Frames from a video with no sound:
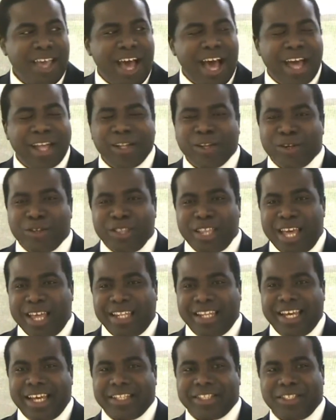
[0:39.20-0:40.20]
I learned
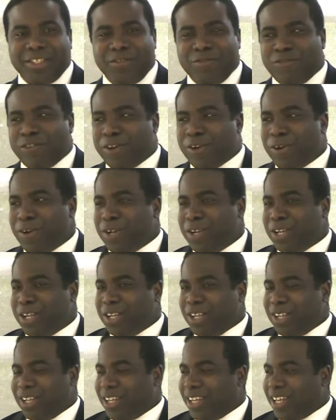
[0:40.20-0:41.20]
that lesson
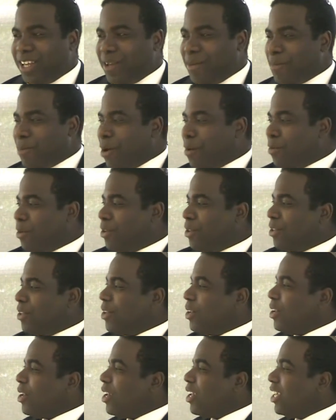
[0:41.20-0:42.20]
very, uh, probably
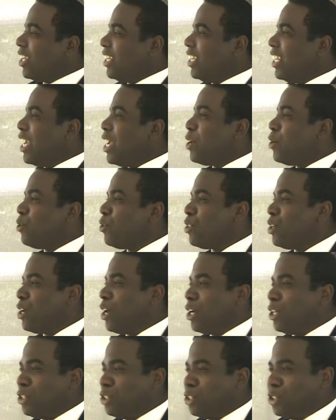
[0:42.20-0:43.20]
later than
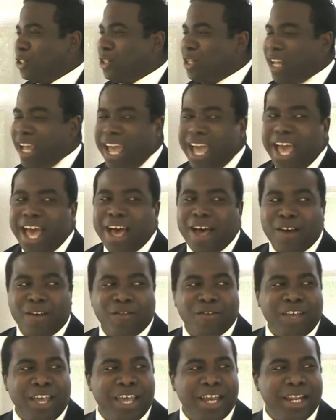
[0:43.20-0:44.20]
I should
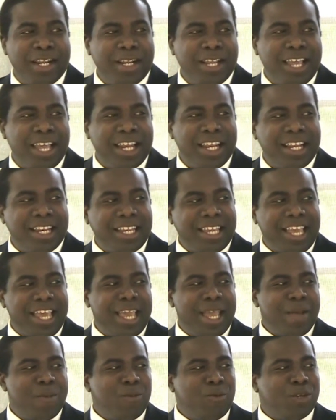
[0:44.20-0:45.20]
have, and it, and it
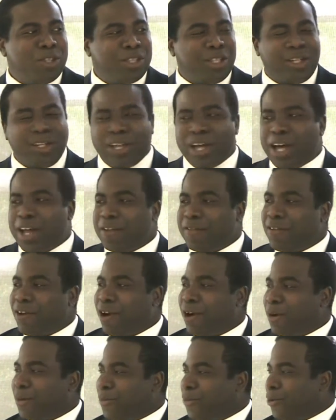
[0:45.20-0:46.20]
came with a lot of
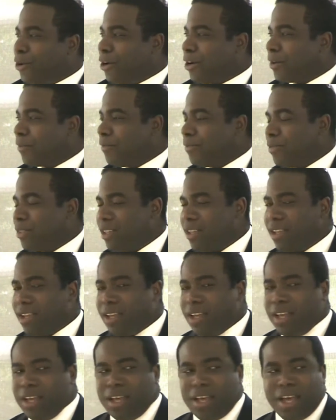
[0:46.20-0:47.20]
hard work.
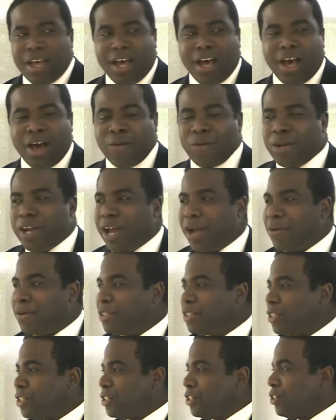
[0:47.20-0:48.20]
Uh, when I
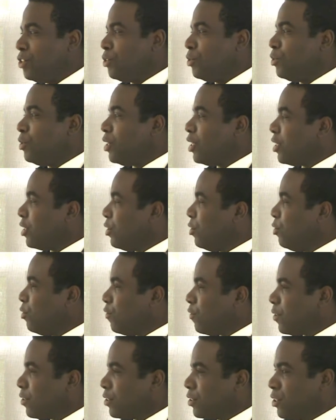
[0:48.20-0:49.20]
was a student at the
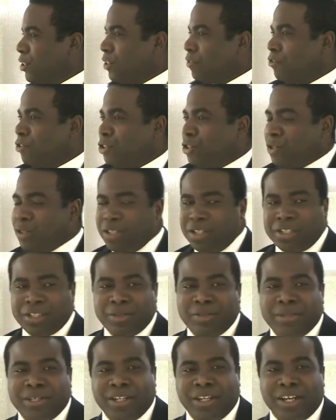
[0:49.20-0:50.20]
University of
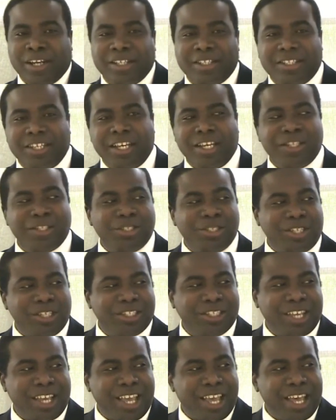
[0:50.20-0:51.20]
Judaism in Los
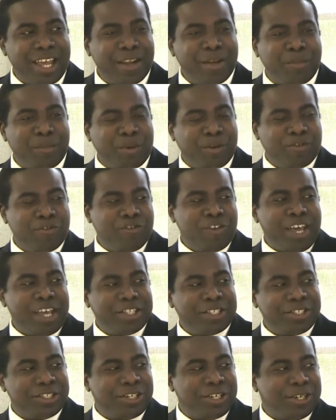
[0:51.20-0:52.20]
Angeles, I had a
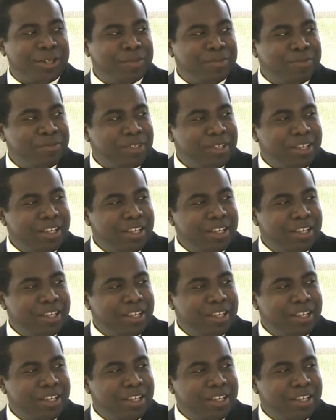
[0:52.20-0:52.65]
professor